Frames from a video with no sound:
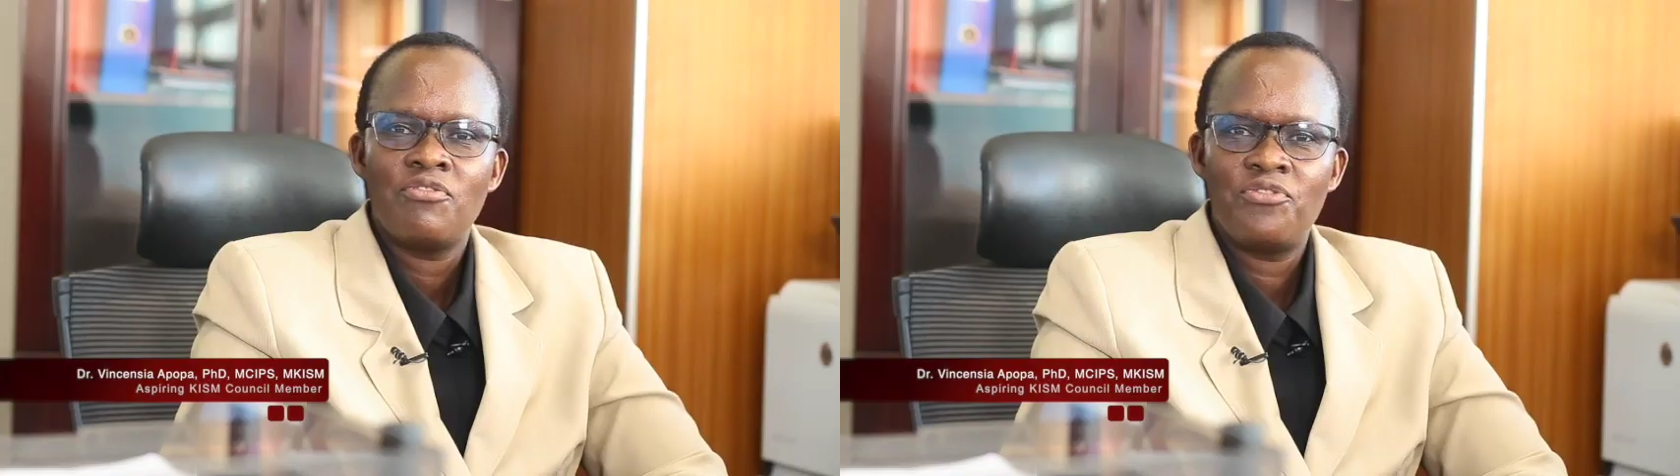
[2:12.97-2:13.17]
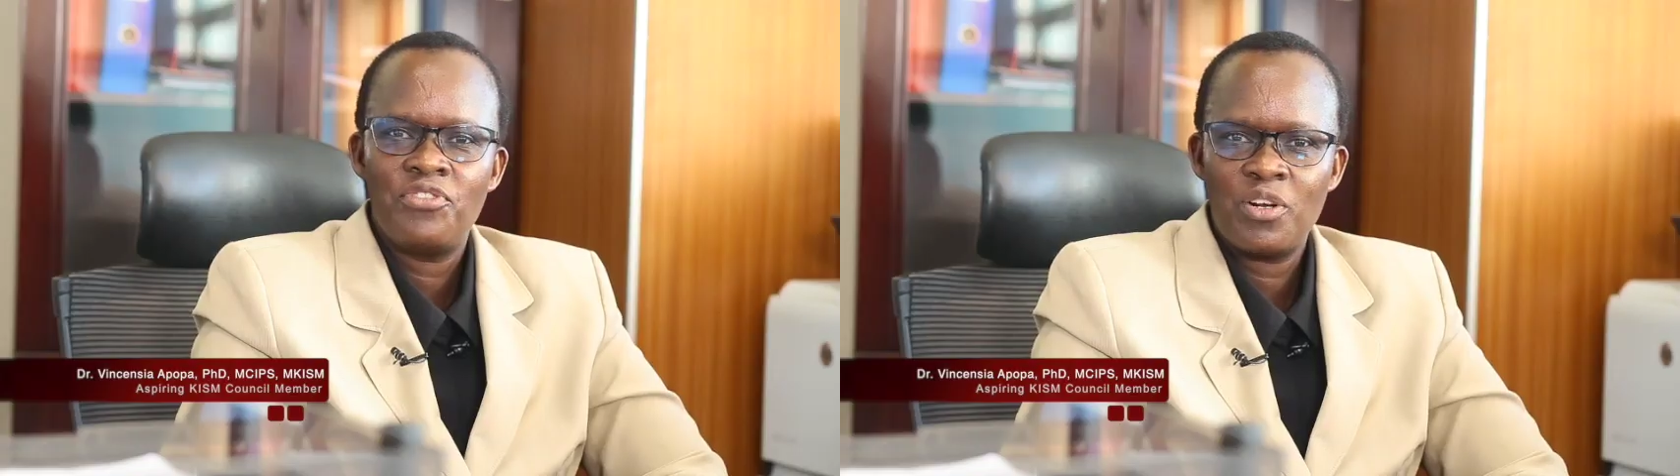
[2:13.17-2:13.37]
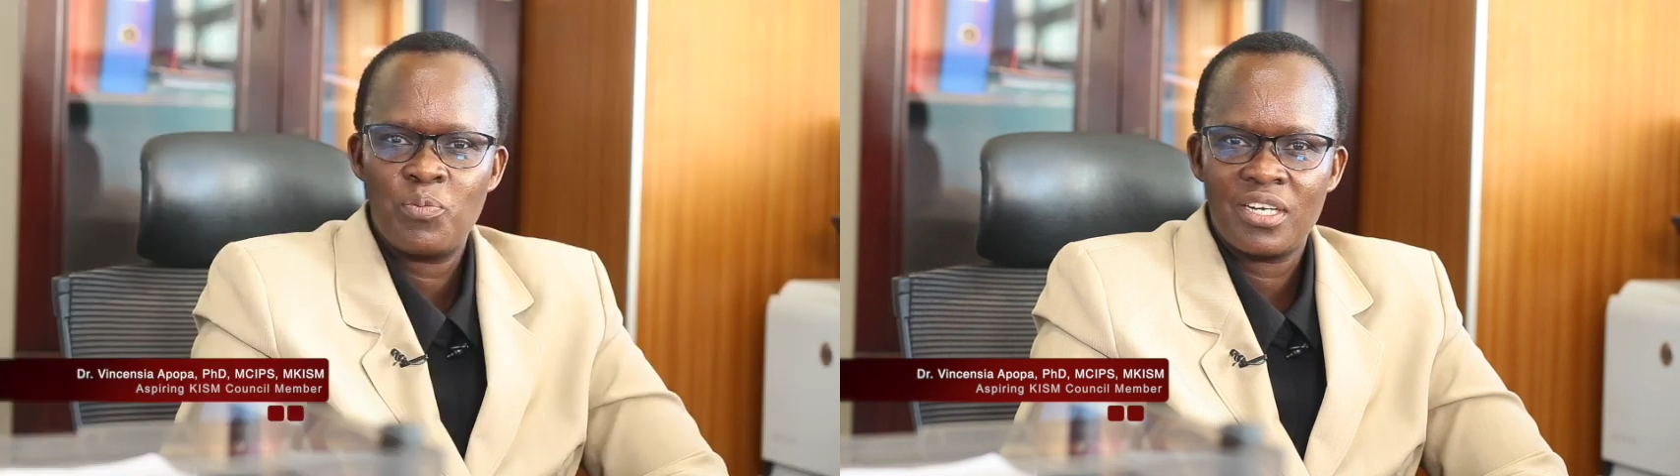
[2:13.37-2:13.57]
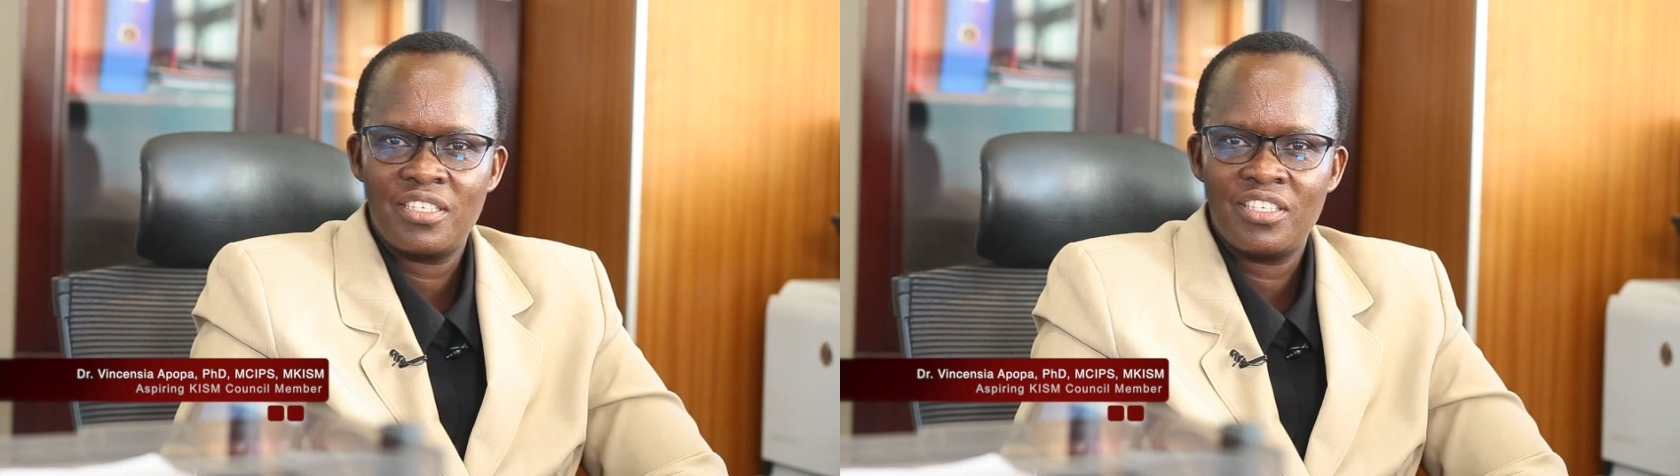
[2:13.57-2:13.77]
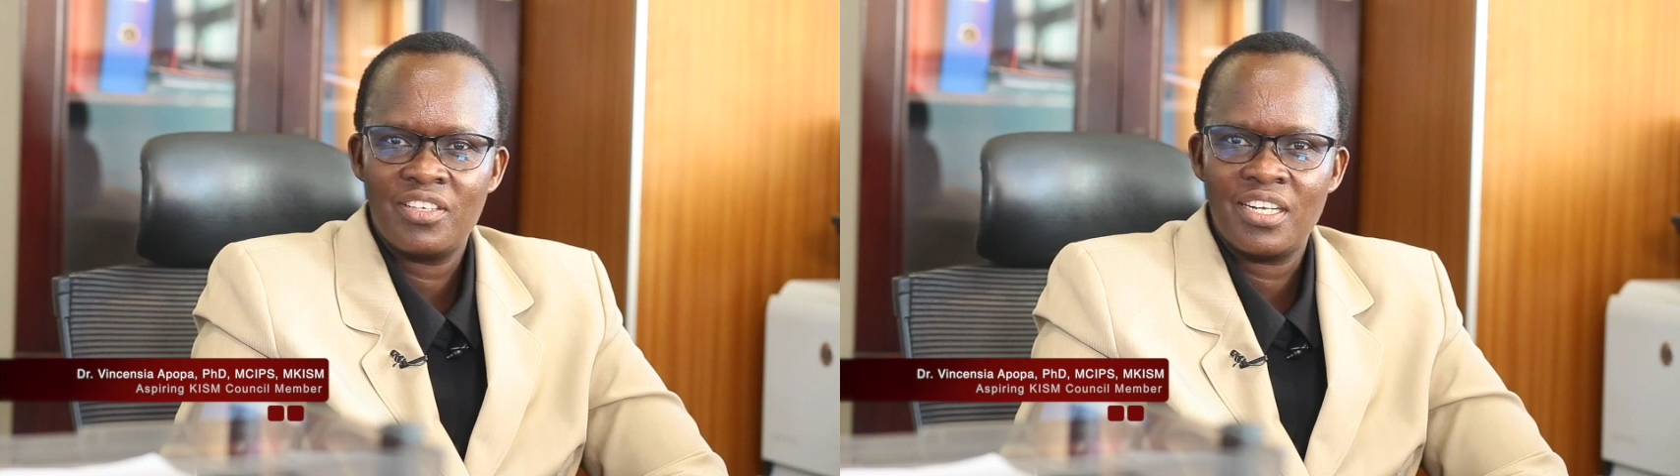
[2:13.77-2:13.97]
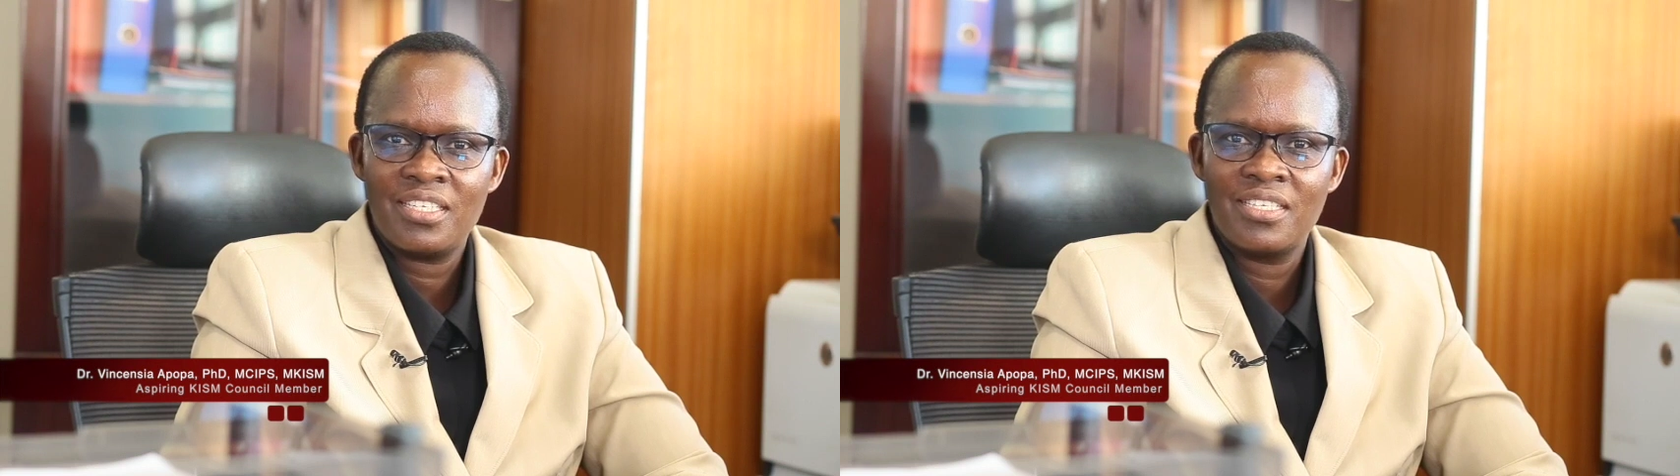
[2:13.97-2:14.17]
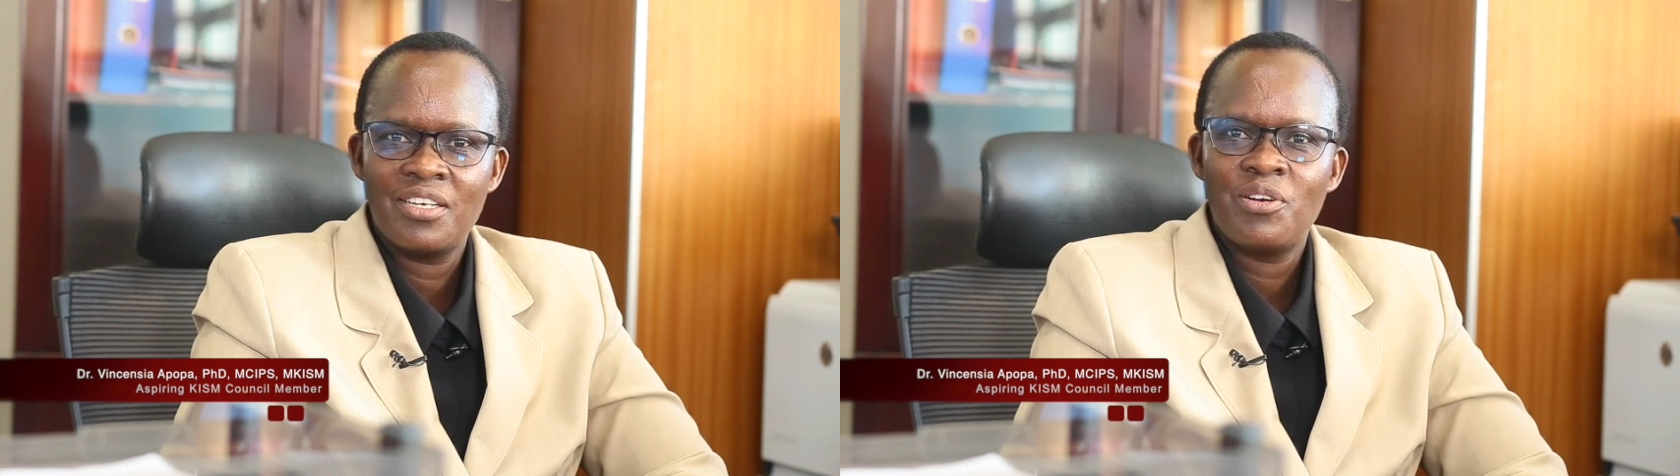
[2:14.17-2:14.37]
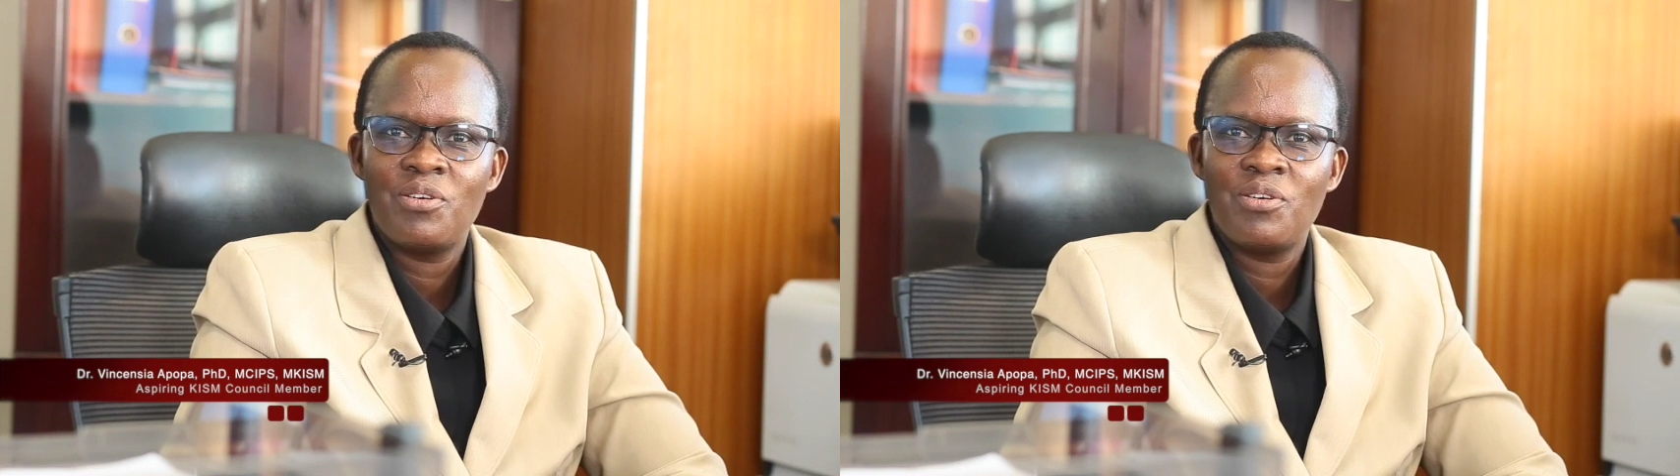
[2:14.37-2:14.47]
Fellow practitioners,